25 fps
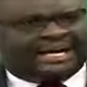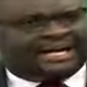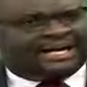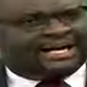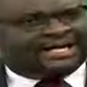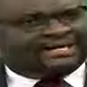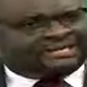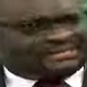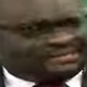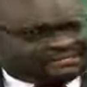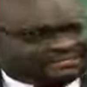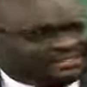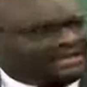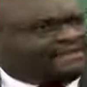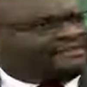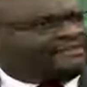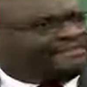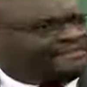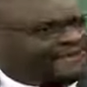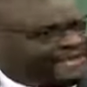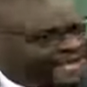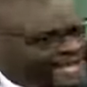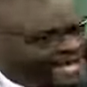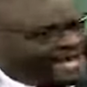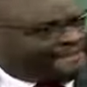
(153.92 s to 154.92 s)
stuff
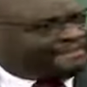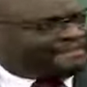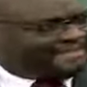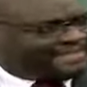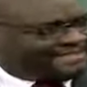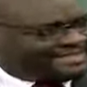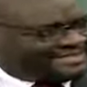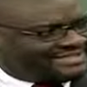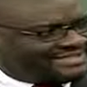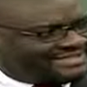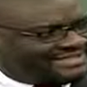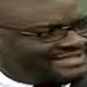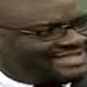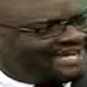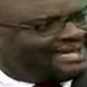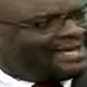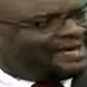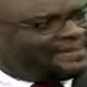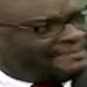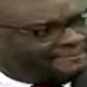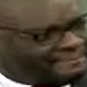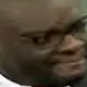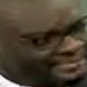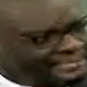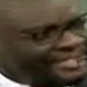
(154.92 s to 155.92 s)
happens,
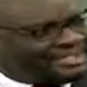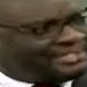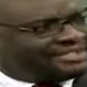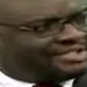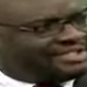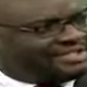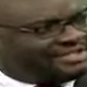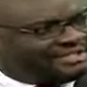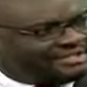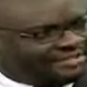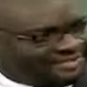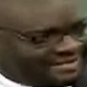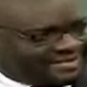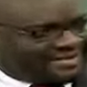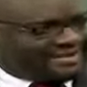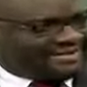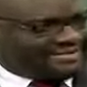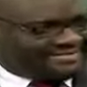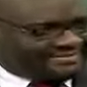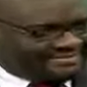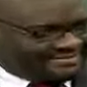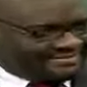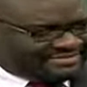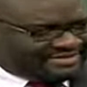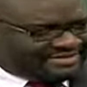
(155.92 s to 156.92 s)
pressure
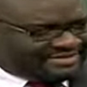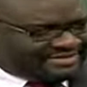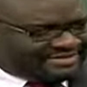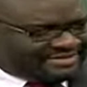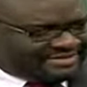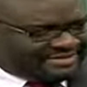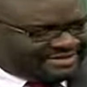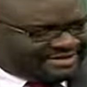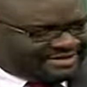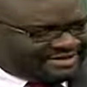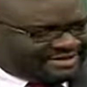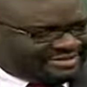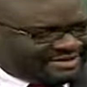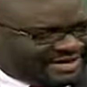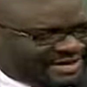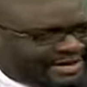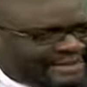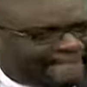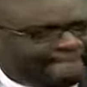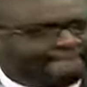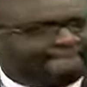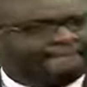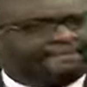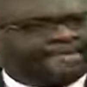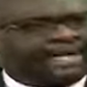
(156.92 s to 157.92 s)
comes. All right?
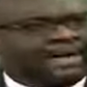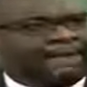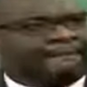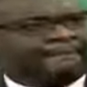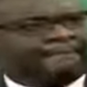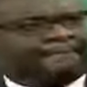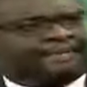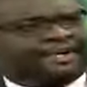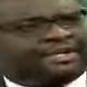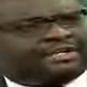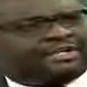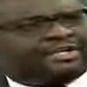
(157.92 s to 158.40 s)
But